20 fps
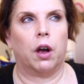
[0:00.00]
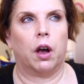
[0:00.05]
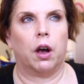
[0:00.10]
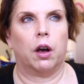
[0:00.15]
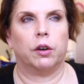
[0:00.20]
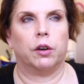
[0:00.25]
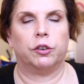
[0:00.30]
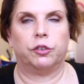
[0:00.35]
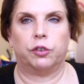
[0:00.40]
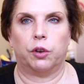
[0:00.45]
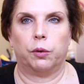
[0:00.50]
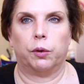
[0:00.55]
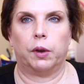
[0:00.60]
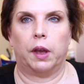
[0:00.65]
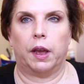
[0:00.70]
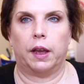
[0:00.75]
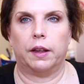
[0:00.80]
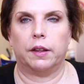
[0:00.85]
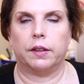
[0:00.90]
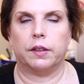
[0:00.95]
uh,
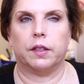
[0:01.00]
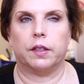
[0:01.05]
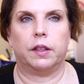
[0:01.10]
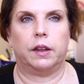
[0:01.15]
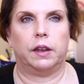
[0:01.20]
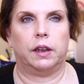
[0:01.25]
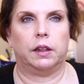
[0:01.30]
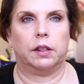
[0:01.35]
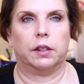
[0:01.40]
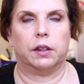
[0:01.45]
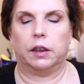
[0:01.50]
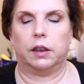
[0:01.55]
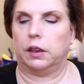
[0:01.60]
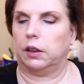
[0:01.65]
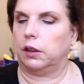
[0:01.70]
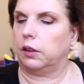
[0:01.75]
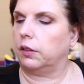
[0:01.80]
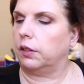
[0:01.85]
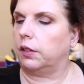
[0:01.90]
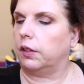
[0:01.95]
showcased the,
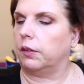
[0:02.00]
the